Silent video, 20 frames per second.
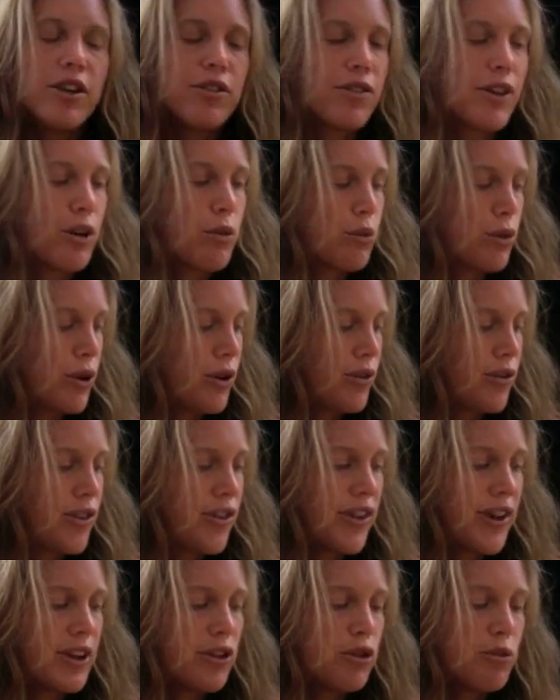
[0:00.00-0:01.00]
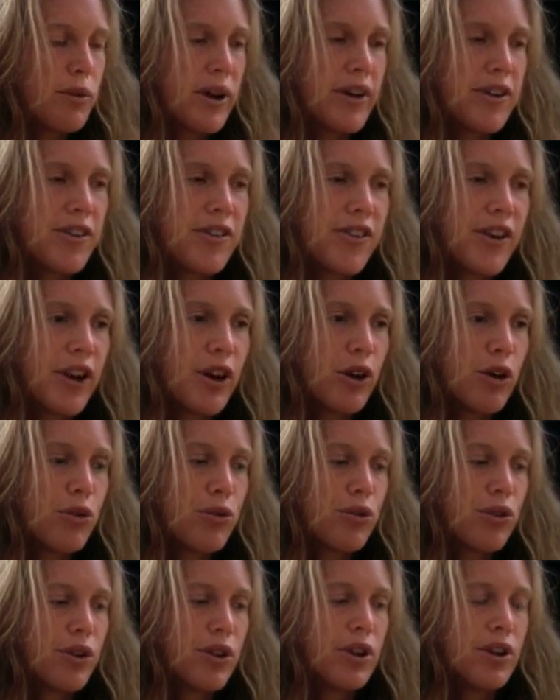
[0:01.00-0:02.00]
If I would have said to
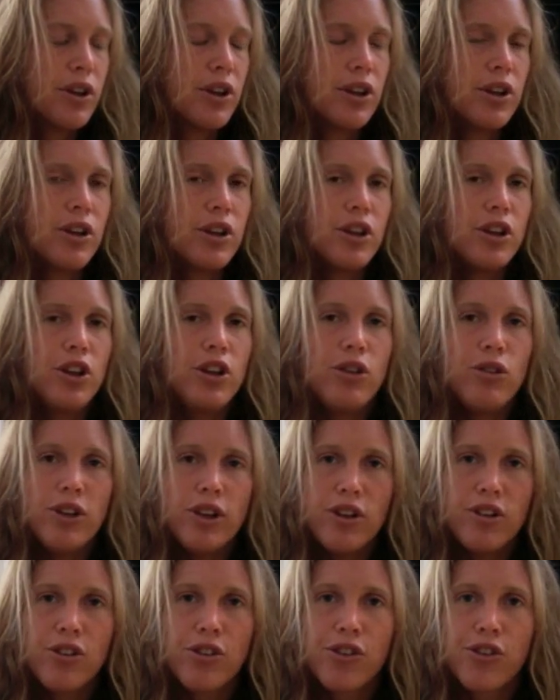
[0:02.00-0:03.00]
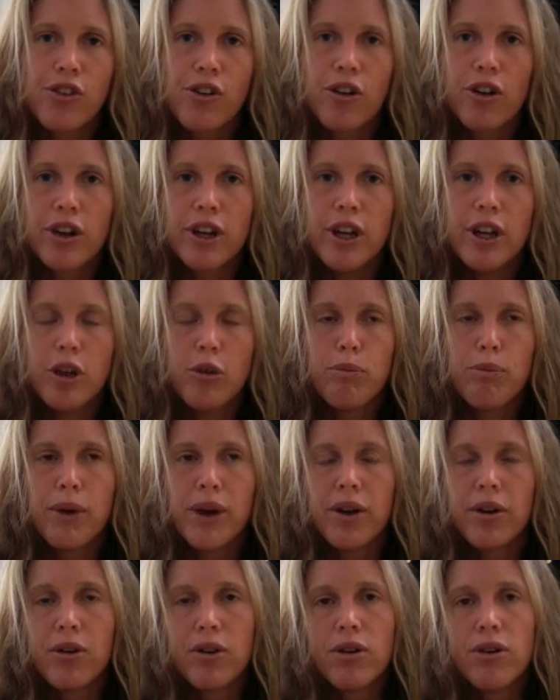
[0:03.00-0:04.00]
myself, you need to start eating
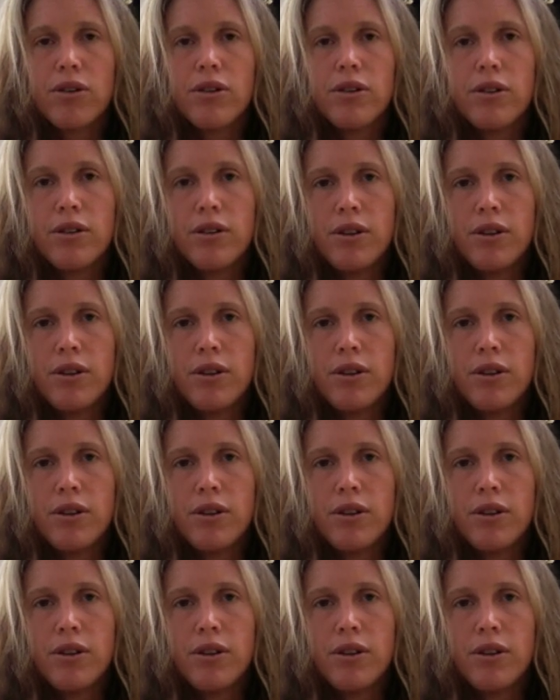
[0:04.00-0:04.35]
better,